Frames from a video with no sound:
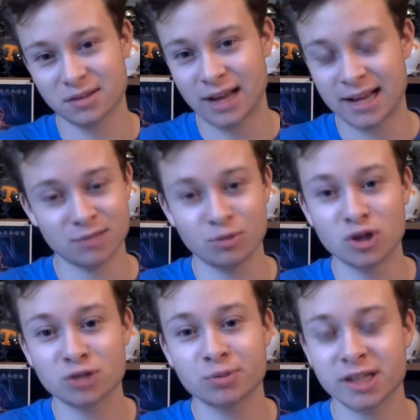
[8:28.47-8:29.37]
has the
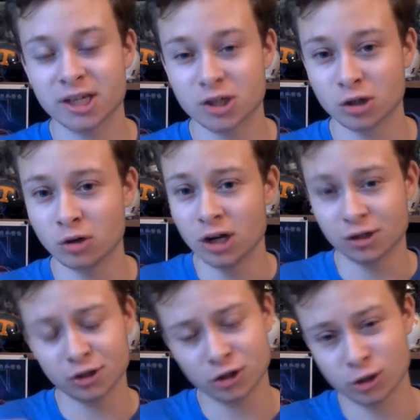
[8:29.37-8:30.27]
most potential
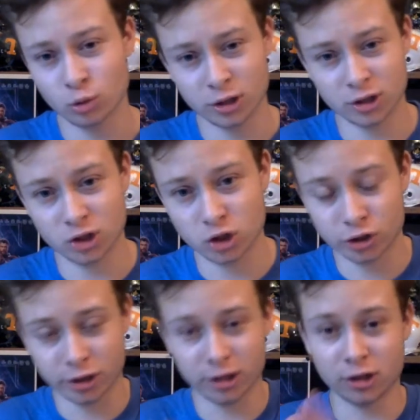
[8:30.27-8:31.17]
to just
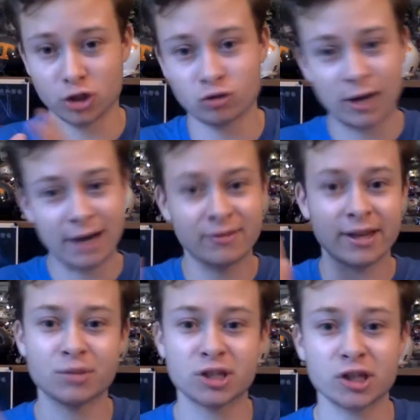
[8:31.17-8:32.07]
what's going to drive the
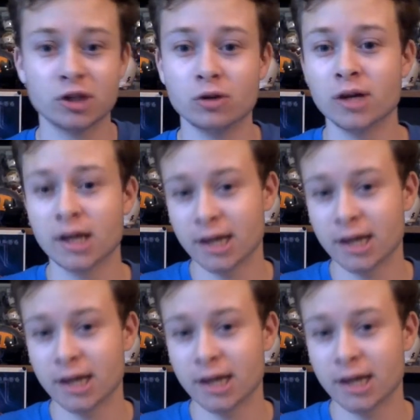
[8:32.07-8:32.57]
MCU